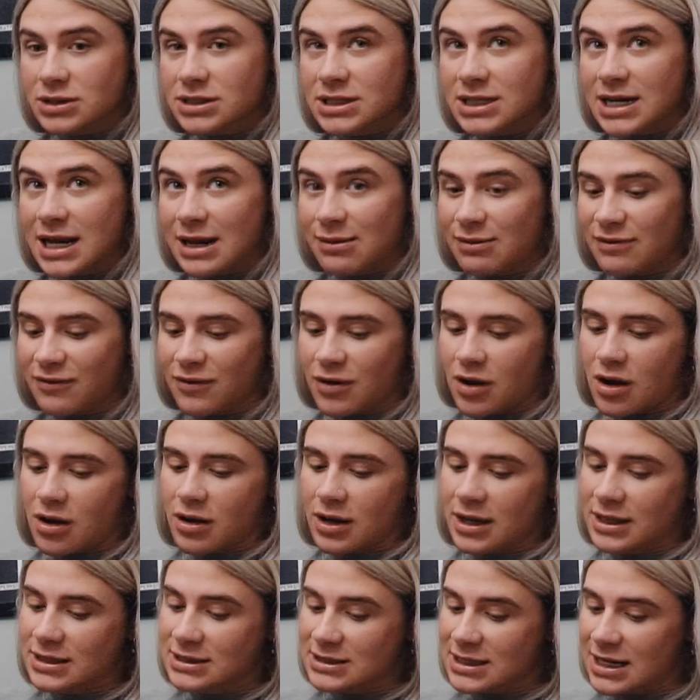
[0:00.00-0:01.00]
today we've
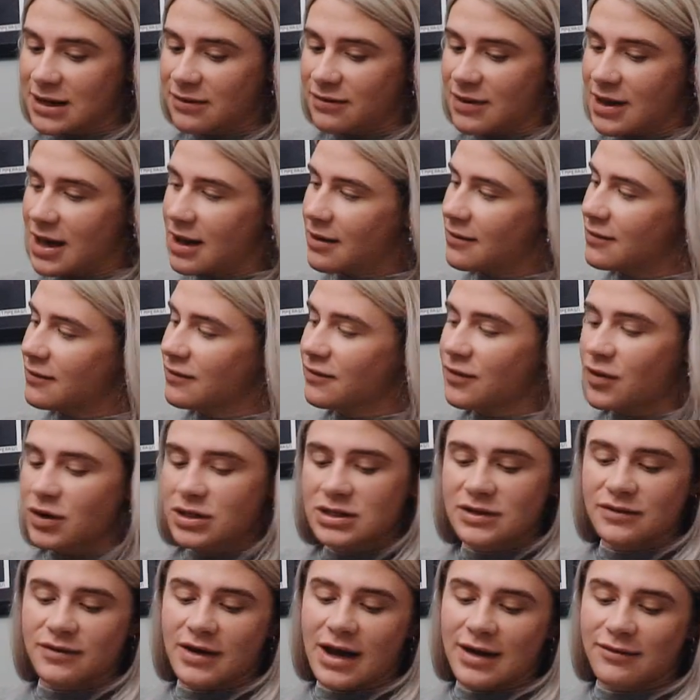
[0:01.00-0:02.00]
got, instead of that,
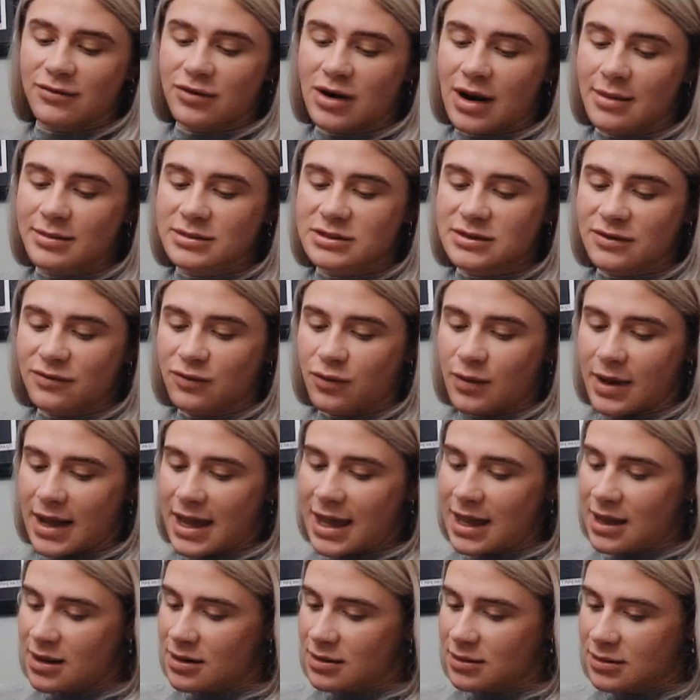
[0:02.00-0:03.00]
45 grams of
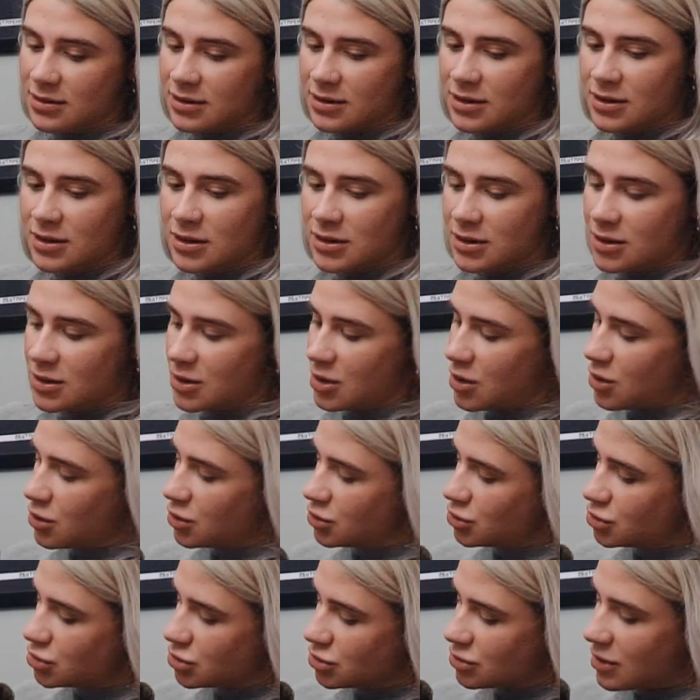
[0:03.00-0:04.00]
whey,
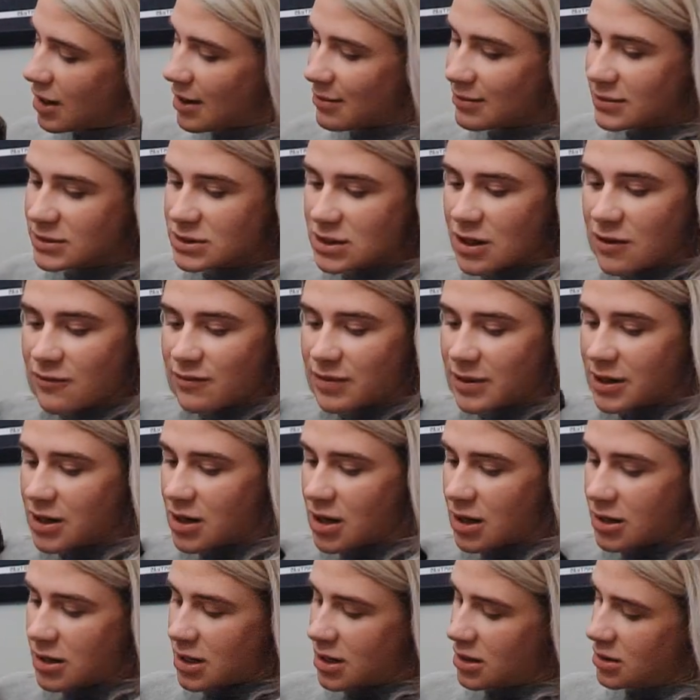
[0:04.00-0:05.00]
100 grams of
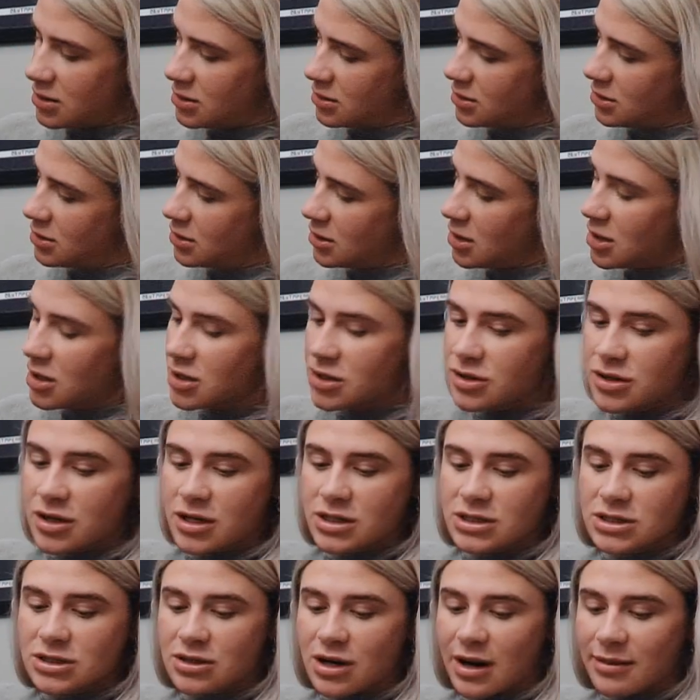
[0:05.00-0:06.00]
banana,
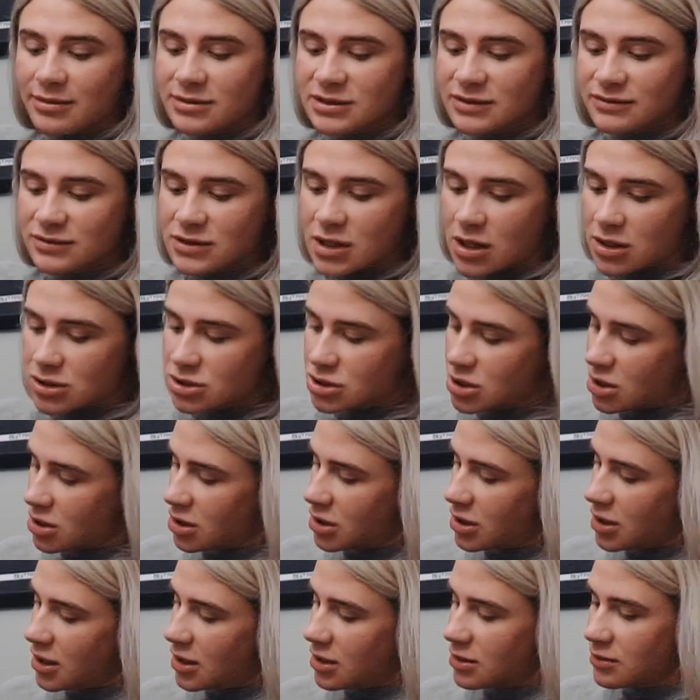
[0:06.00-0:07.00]
30 grams of dark
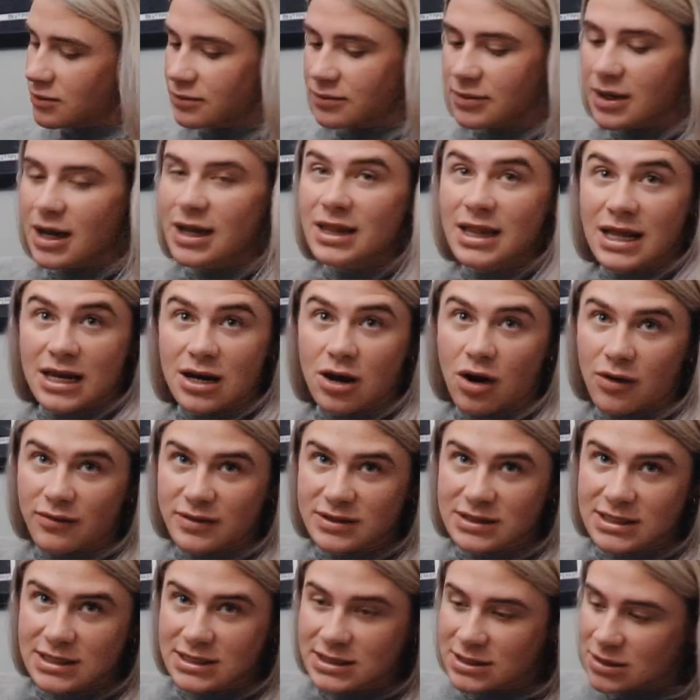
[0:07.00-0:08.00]
chocolate, and then
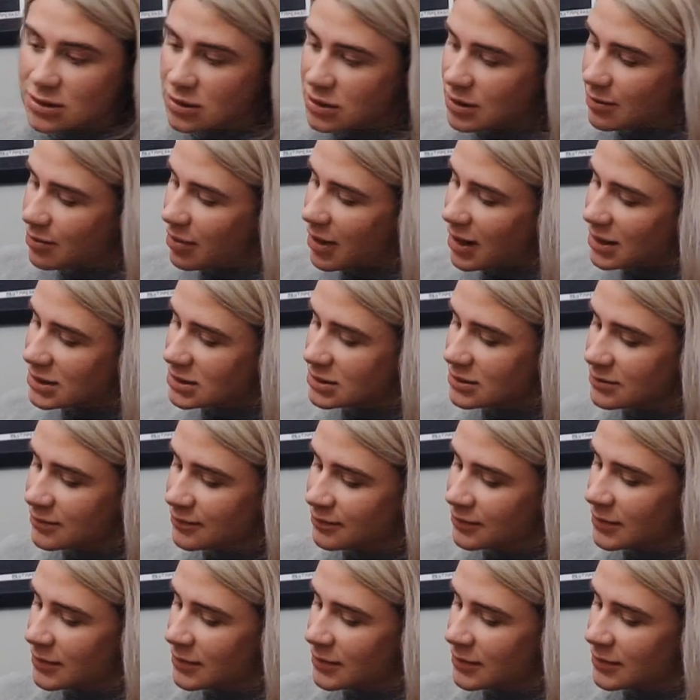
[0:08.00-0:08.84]
obviously still the bread.